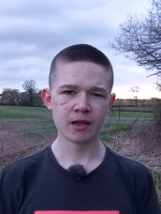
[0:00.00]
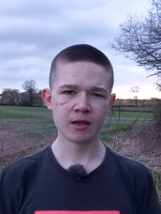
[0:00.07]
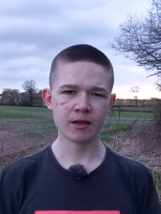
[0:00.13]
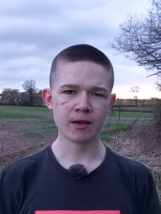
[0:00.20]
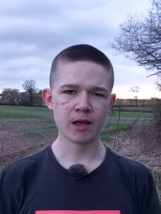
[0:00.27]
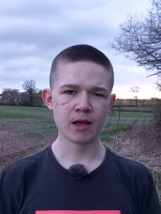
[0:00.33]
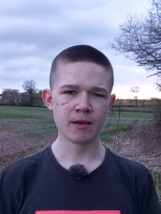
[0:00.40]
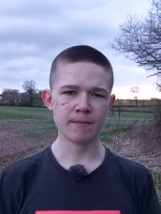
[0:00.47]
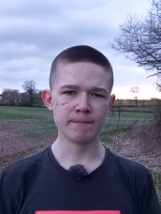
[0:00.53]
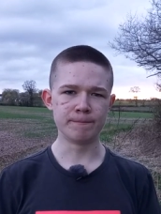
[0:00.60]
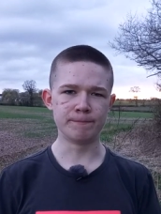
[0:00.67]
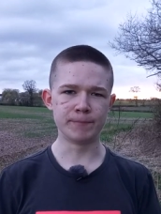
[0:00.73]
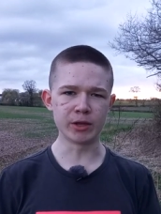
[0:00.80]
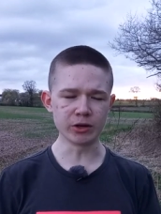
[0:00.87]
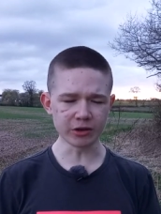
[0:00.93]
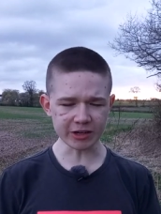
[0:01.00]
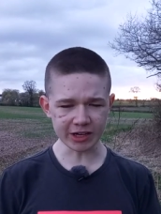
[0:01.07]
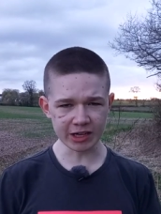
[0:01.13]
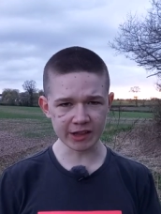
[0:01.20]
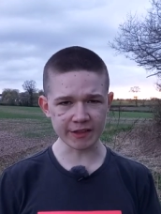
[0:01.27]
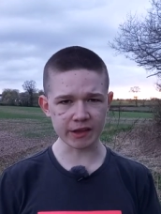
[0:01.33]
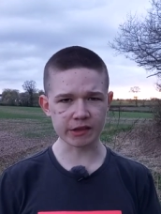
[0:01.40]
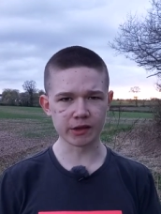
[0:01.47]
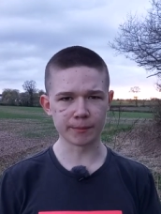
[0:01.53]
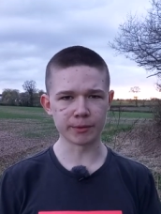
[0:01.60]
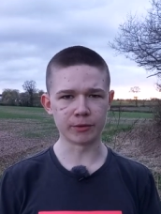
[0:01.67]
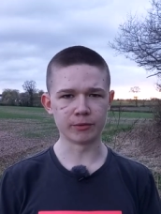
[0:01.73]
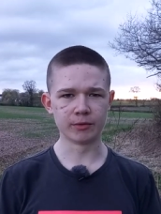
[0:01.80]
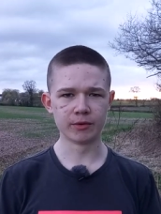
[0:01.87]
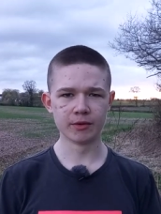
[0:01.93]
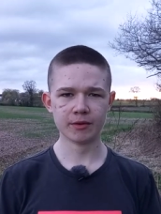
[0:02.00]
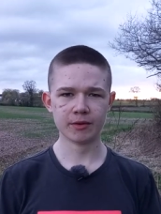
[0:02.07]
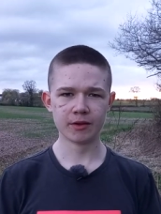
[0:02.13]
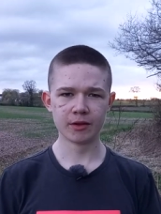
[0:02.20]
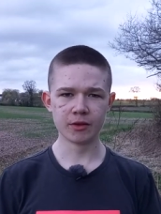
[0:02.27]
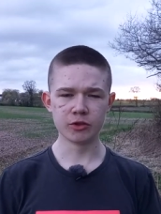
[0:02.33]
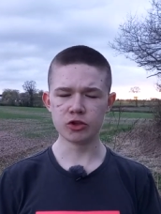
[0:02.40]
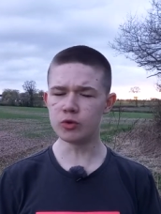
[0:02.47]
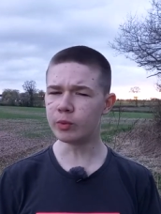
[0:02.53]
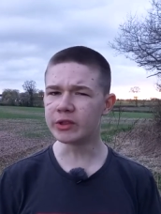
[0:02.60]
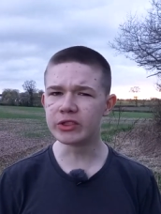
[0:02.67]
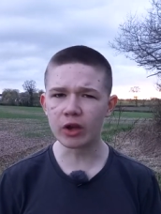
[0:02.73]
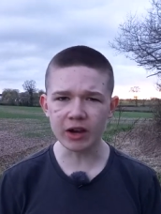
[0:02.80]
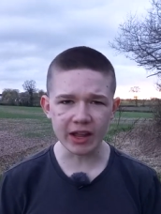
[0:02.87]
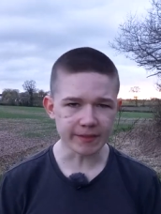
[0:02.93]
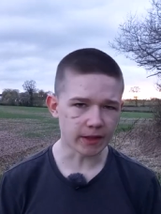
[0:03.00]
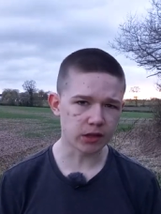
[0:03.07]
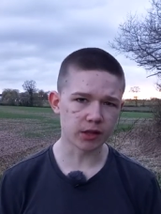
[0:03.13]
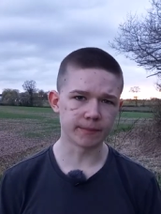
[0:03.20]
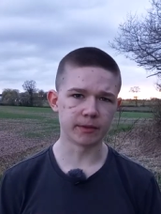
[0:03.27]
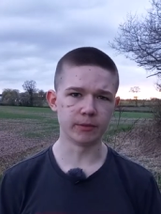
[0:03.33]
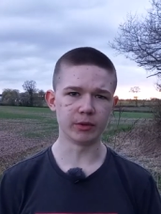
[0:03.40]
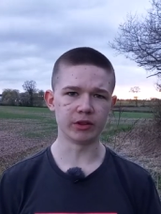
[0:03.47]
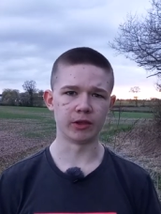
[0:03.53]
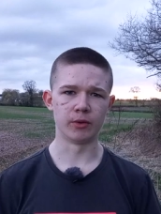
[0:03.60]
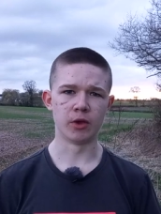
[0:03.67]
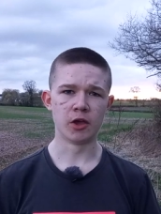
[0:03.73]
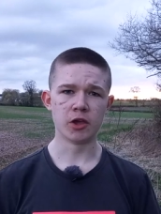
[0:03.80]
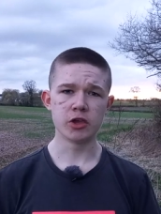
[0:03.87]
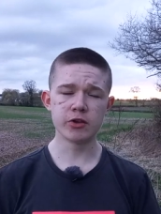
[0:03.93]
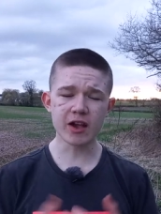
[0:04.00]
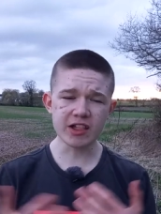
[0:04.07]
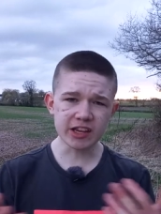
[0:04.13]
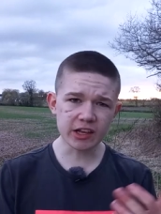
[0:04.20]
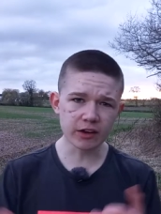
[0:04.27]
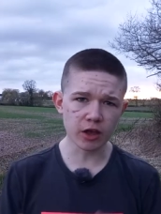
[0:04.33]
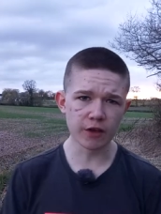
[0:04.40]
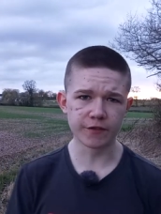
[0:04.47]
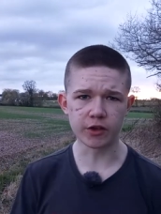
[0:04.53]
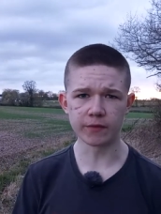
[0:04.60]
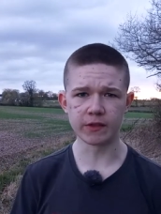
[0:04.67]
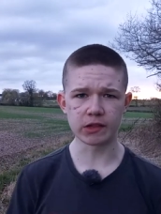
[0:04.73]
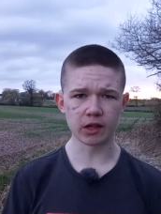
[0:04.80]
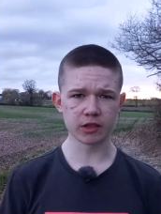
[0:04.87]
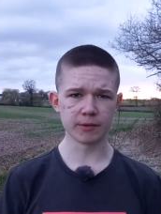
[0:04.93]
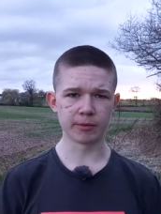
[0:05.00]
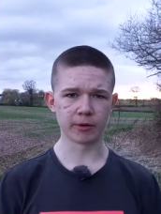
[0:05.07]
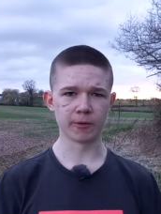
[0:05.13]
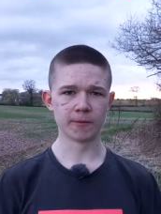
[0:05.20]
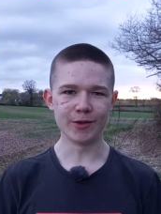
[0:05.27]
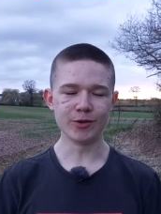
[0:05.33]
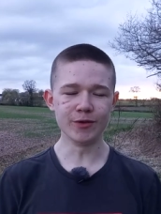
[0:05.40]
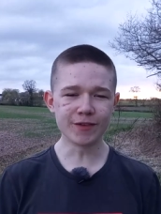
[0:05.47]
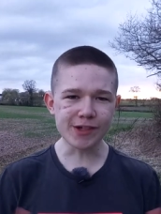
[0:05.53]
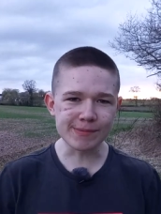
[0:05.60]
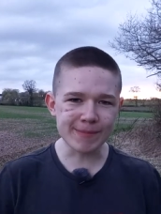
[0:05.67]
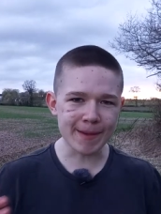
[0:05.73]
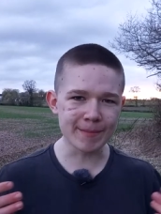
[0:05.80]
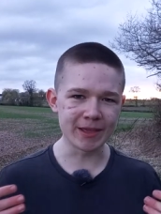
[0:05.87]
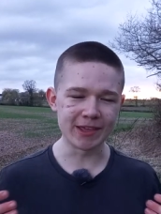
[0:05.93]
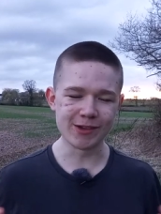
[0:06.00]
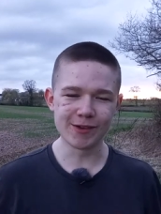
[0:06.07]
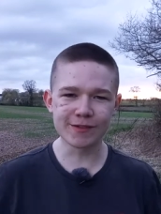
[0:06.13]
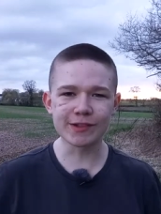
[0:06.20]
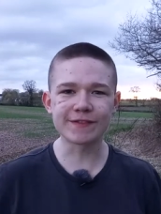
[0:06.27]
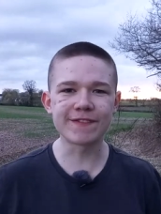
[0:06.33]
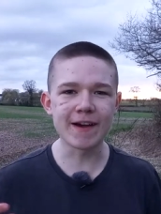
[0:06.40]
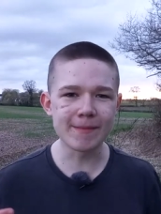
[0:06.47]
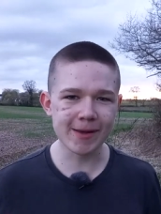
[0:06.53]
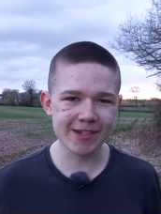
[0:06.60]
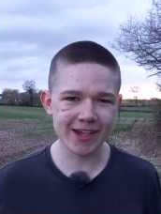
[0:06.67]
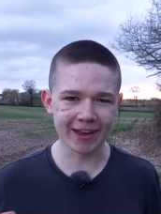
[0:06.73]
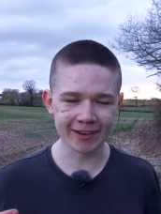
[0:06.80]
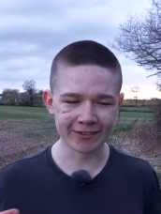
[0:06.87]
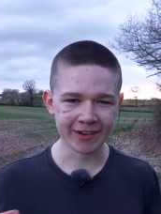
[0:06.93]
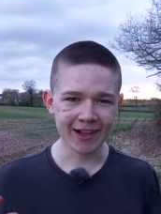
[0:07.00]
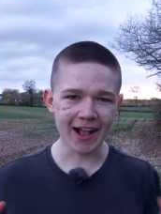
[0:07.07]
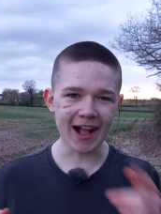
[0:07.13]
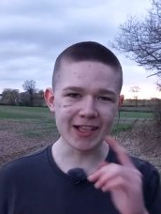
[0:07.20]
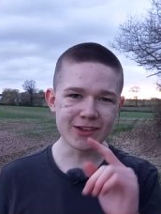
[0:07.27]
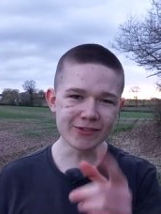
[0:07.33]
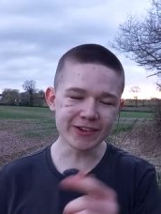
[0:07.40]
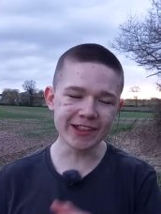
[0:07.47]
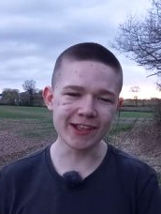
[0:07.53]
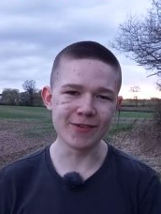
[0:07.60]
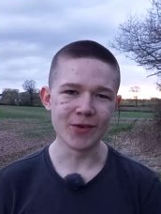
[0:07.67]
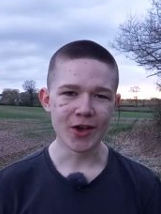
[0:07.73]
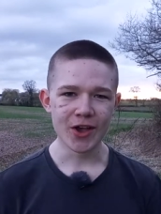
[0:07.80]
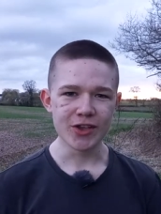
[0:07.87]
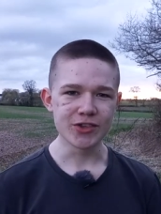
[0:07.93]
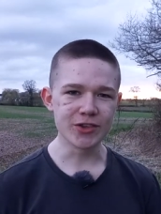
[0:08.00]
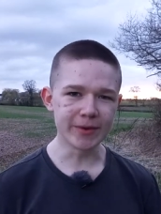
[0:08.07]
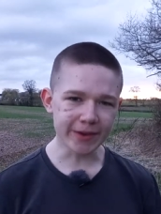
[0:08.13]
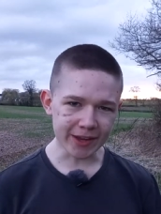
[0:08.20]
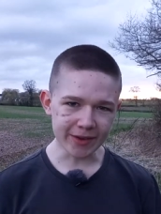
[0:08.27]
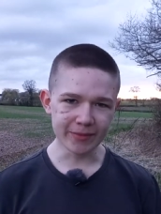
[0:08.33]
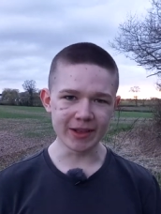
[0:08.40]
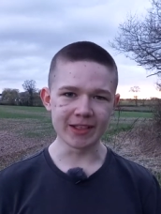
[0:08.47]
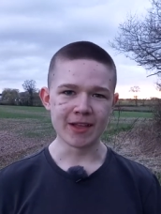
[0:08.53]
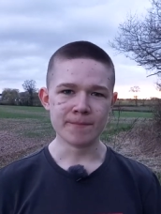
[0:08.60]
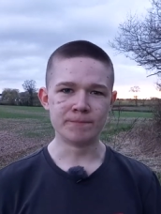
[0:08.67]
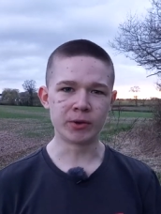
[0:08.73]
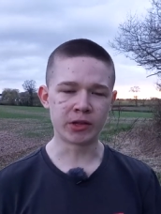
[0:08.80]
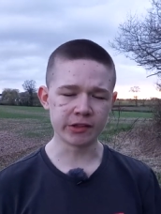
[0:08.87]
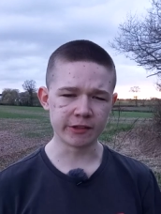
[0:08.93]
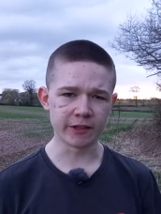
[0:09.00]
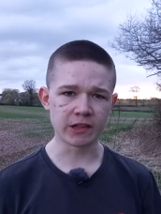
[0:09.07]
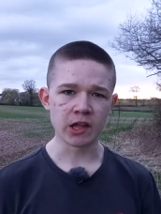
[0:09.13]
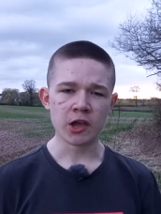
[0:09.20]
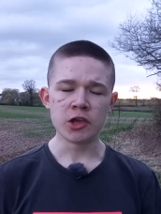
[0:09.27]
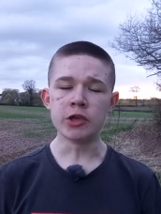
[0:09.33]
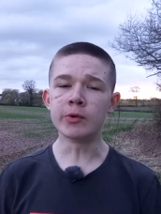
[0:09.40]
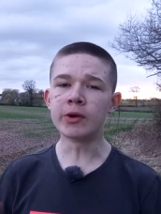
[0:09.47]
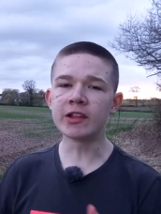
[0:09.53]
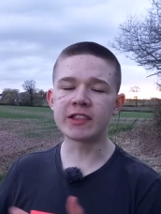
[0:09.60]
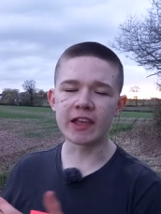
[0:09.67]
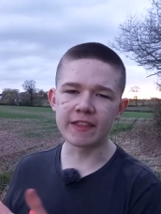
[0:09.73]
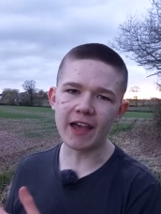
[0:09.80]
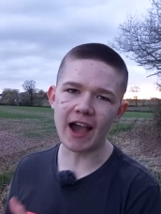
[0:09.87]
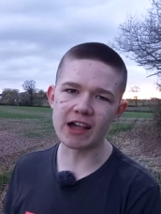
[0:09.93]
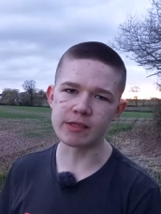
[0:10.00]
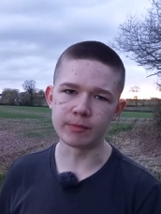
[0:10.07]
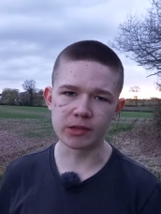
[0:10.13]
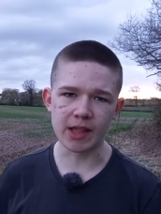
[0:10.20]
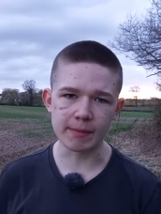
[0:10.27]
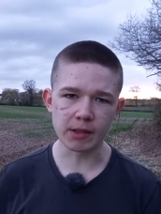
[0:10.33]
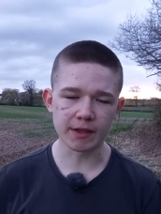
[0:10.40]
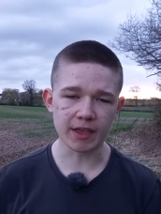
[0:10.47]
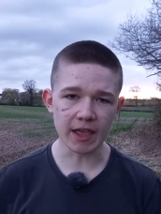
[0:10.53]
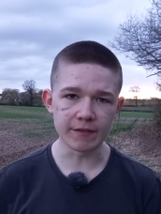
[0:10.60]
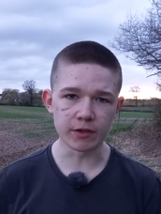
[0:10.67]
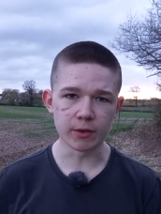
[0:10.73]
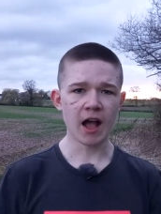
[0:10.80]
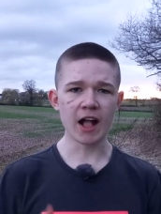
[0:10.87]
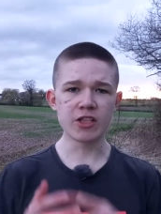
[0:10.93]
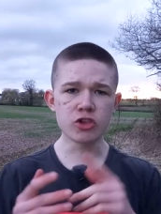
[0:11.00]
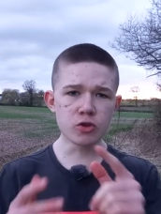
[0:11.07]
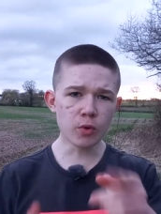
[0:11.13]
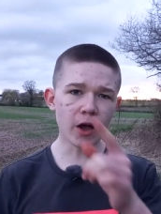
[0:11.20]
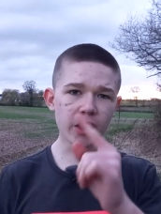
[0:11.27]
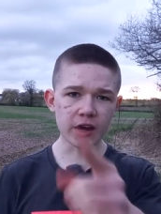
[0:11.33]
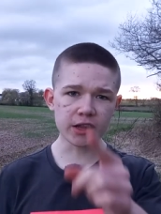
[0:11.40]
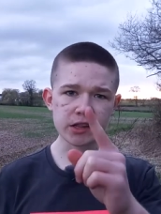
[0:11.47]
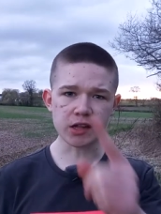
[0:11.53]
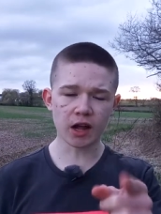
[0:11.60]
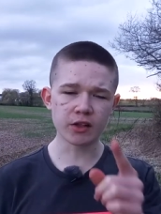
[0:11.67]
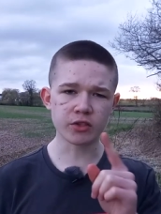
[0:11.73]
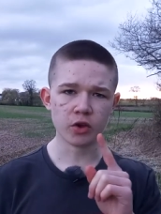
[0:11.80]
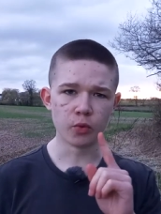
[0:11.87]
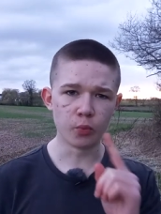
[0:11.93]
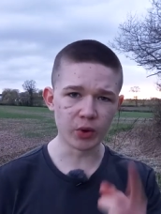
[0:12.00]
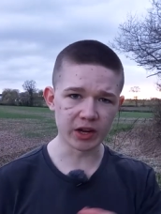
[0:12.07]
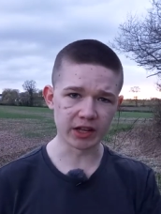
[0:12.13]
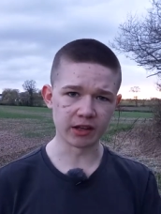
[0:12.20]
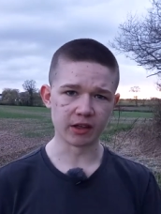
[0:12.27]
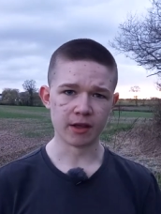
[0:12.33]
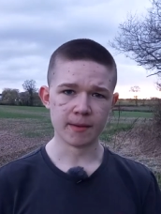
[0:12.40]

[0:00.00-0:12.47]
But you're not gonna let that stop you. You will not let that stop you, will you? You're actually gonna overcome this, aren't you, bro? You've just met me, you've just found my channel, and you already know you're gonna win because of this. You're gonna take the actionable steps I gave you, and you are gonna start winning